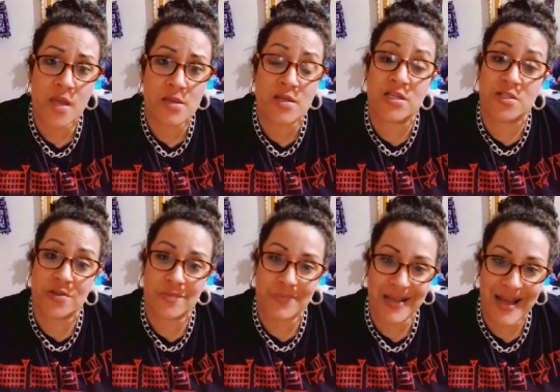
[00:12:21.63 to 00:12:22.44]
into
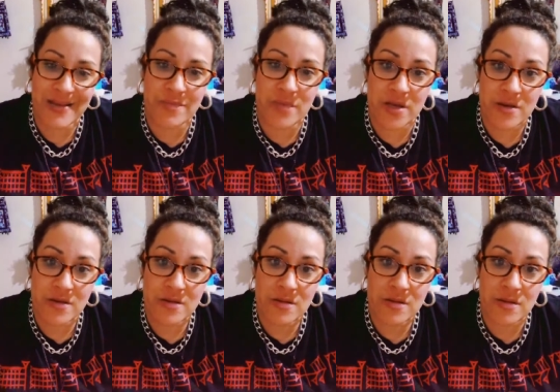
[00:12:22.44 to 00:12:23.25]
the black
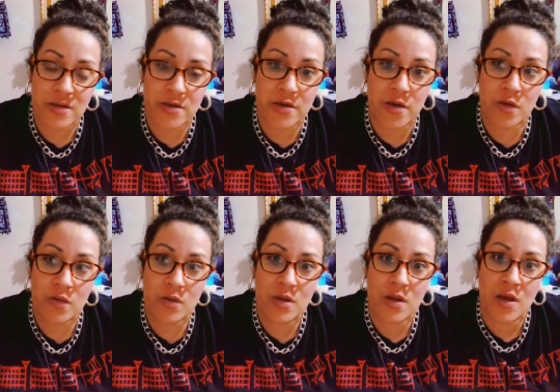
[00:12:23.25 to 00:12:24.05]
mirror. You
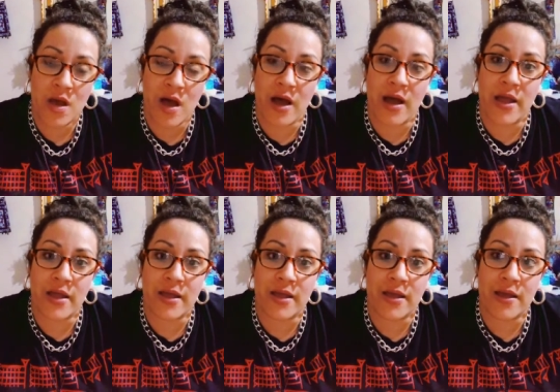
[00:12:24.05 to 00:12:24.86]
know,
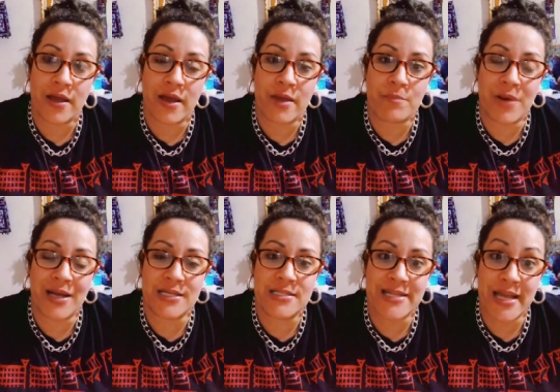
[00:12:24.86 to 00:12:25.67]
I, I
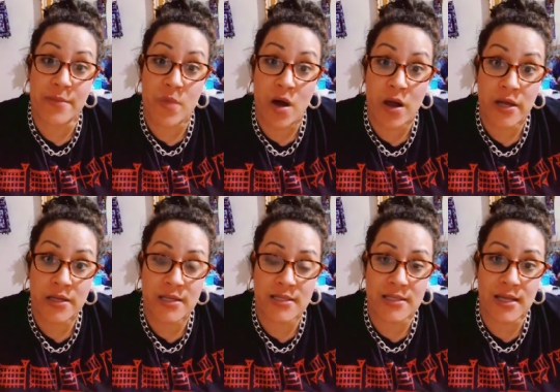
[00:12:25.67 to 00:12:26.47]
my
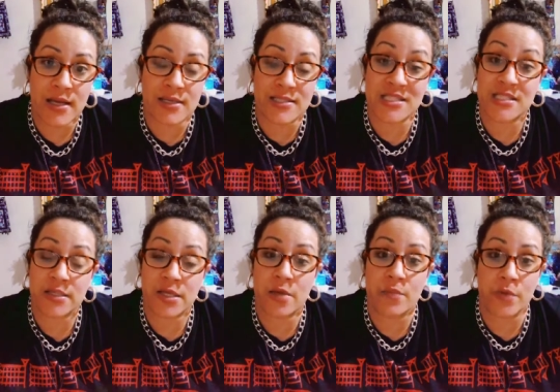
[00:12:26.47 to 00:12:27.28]
daemon is
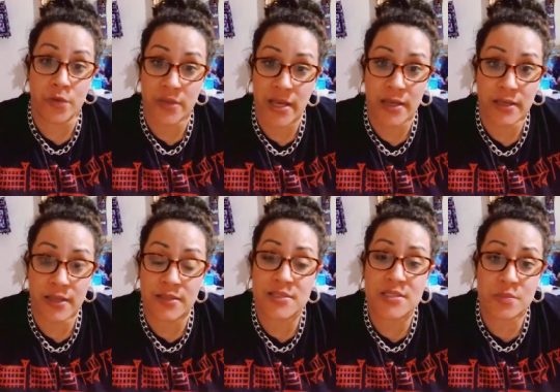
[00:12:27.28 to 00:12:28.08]
communicating
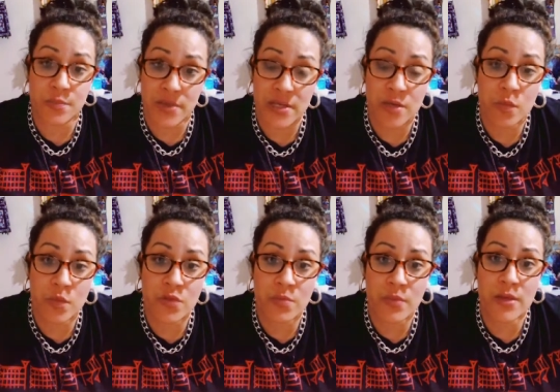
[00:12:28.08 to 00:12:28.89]
and speaking
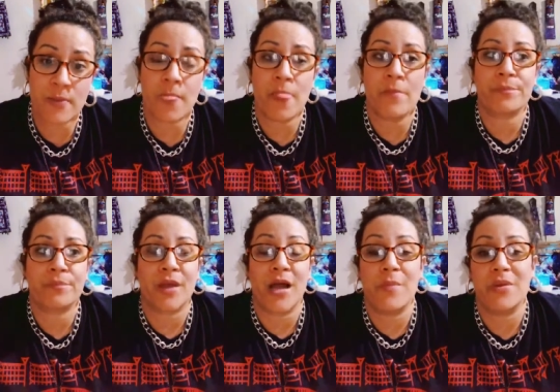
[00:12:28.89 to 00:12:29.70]
with me.
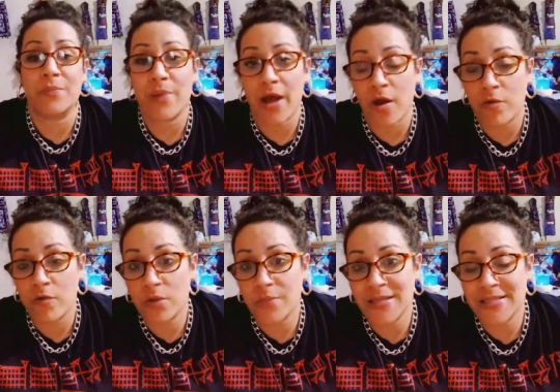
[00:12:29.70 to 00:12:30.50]
I'm
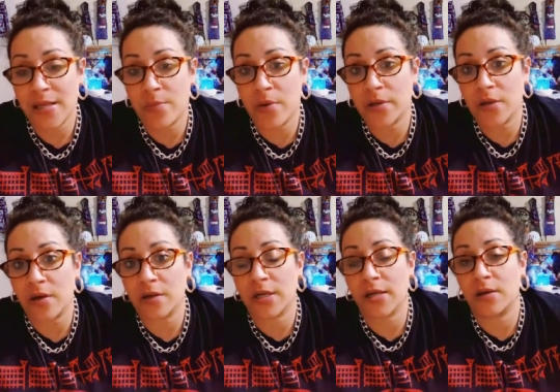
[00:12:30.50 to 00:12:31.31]
empowering my daemon
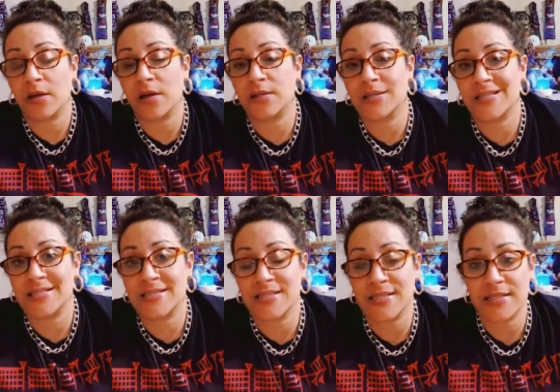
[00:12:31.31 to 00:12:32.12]
on a, on a
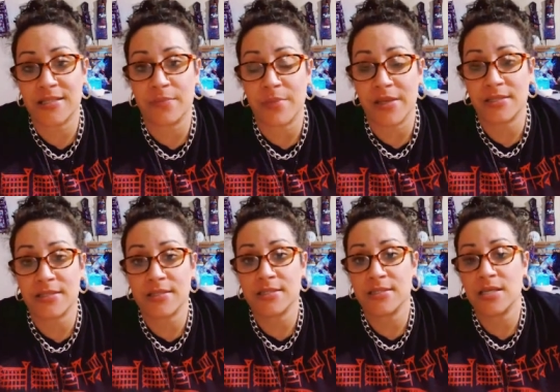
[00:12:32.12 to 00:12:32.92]
consistent
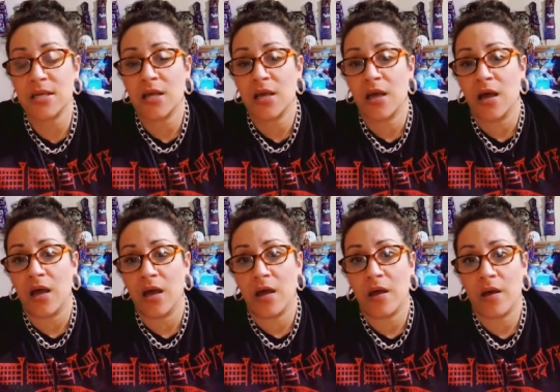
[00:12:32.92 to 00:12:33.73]
basis.
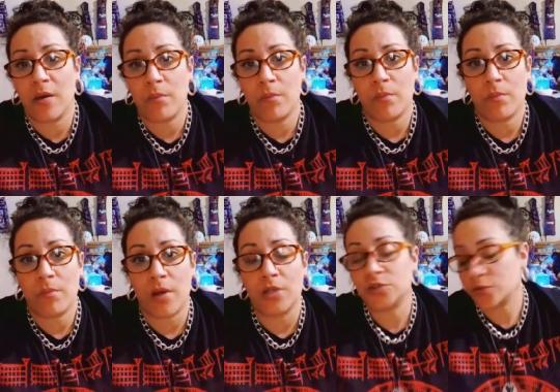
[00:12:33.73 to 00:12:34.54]
Um,
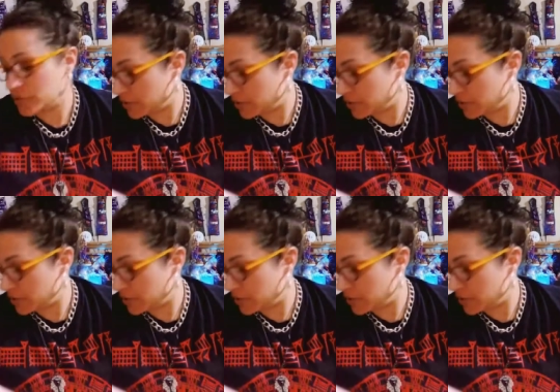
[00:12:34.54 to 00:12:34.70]
I'll show you